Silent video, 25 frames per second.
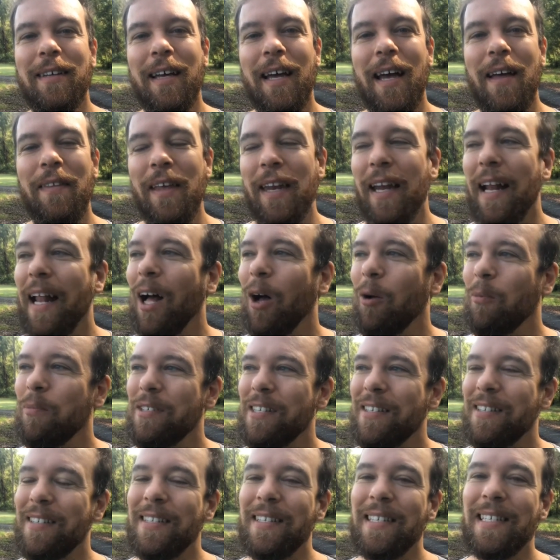and that it
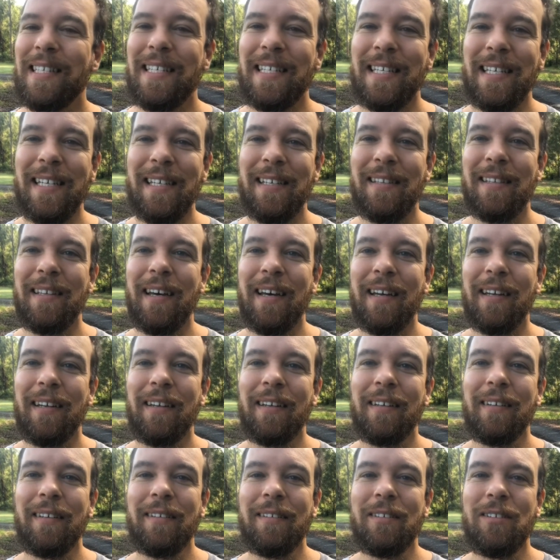helps us to see that
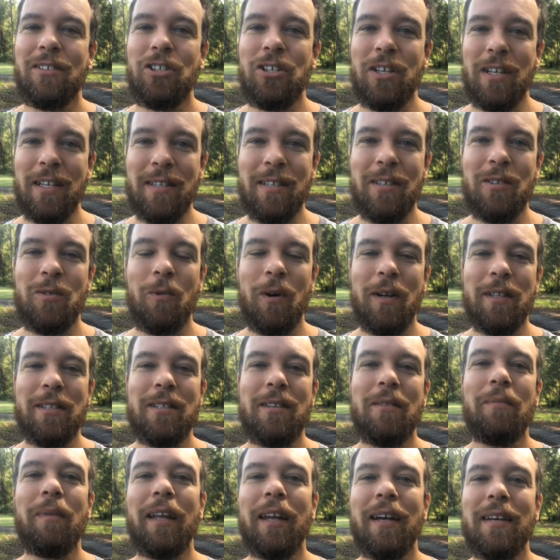Jesus wants
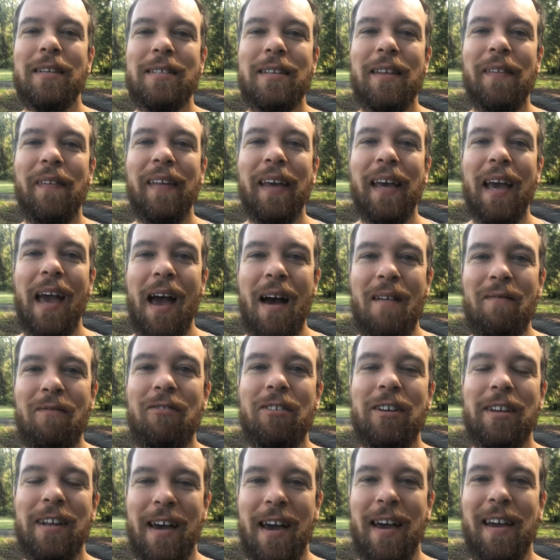to meet us in the
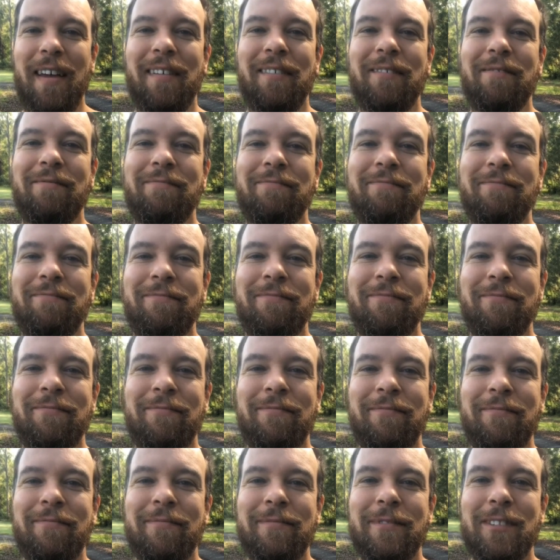everyday.
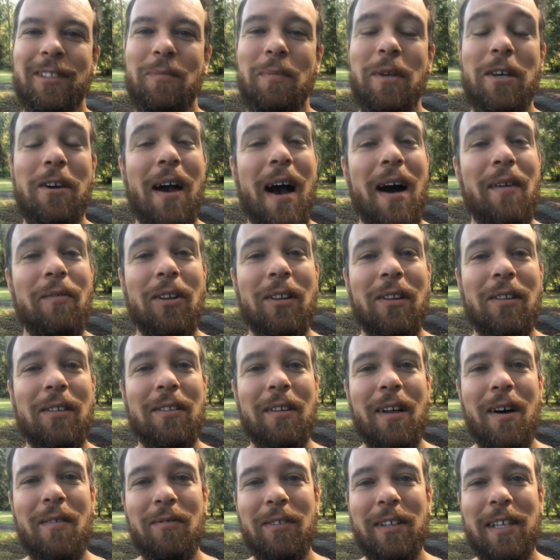So may you have a
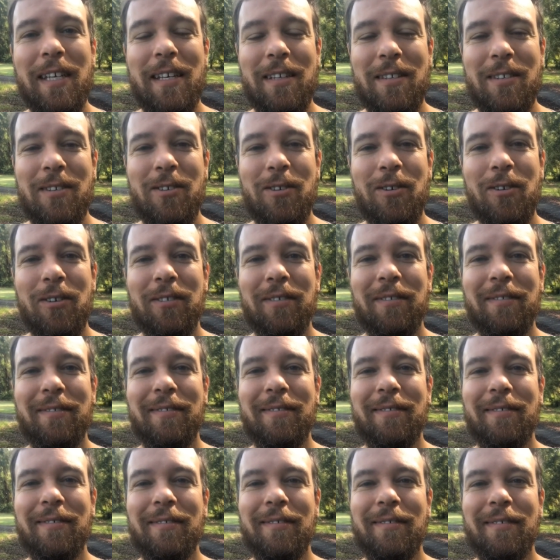lovely Easter.
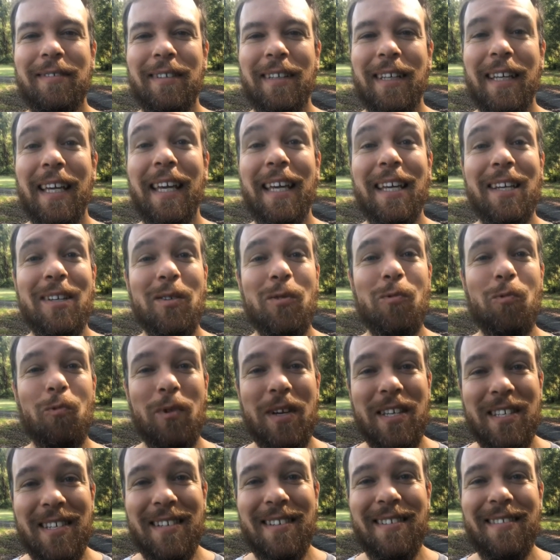He is
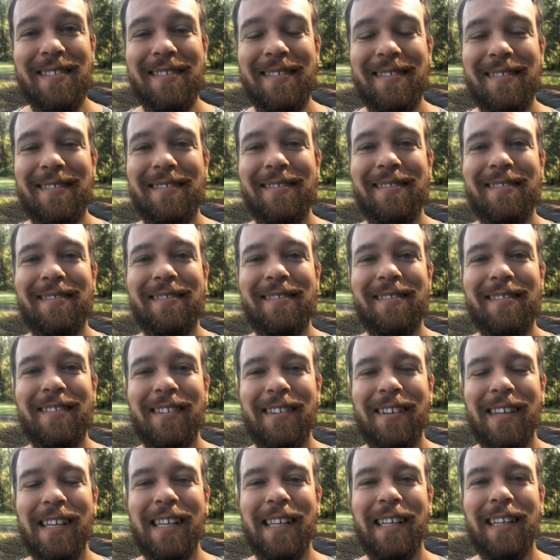risen.
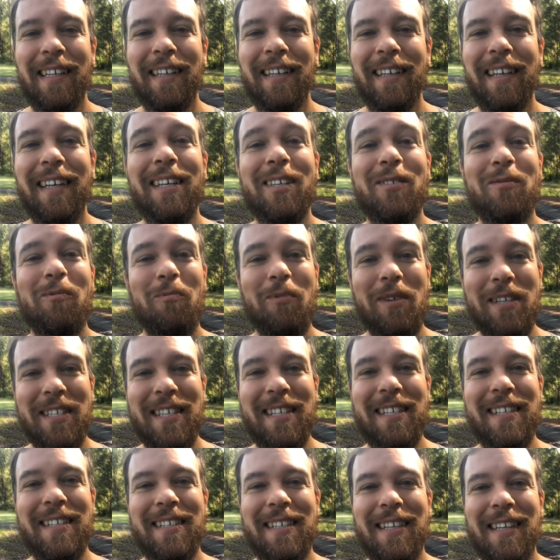He is
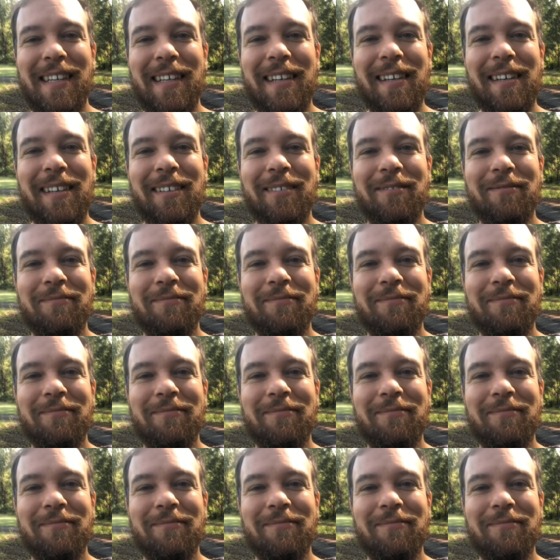risen indeed.